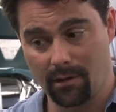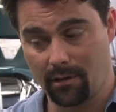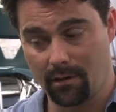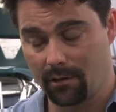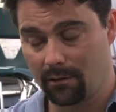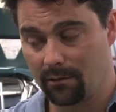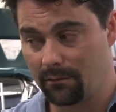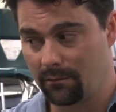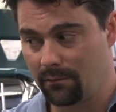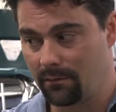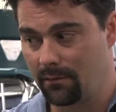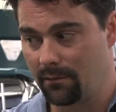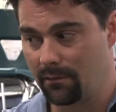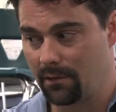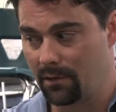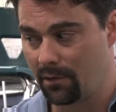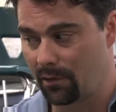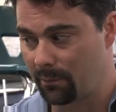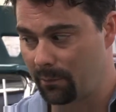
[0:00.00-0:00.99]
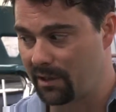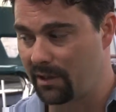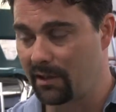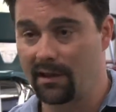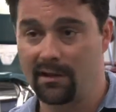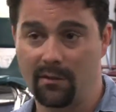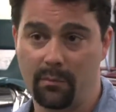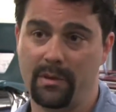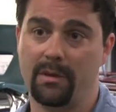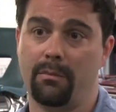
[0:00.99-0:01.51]
aren't going to be
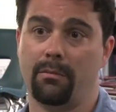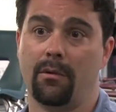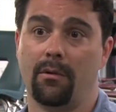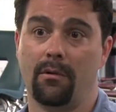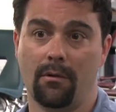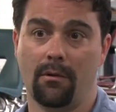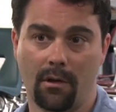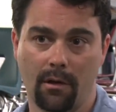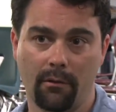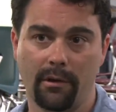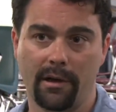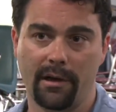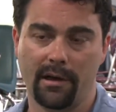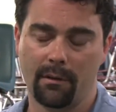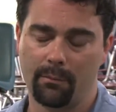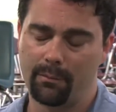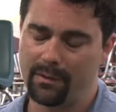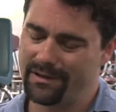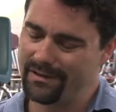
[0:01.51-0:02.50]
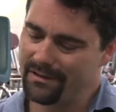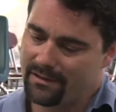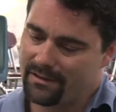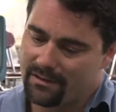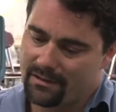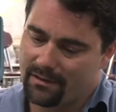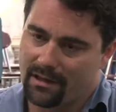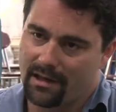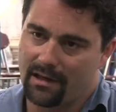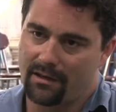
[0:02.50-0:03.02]
nice people already, but you
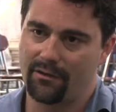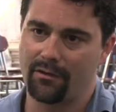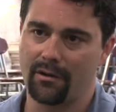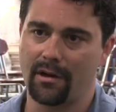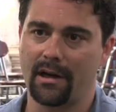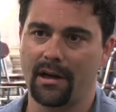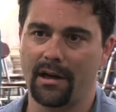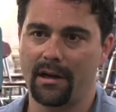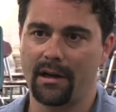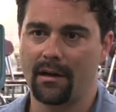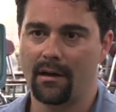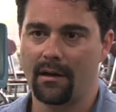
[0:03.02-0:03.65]
still got to try.